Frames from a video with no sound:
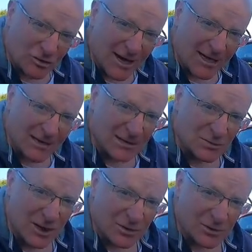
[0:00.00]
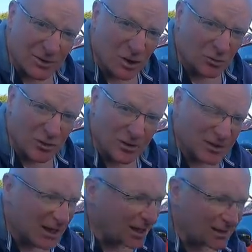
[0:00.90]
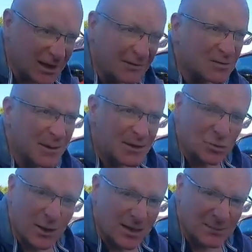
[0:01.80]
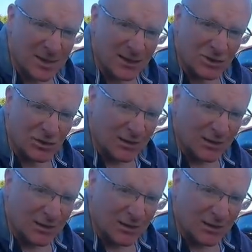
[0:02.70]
and crannies as well, so I don't rush that. I think I've spent 20 minutes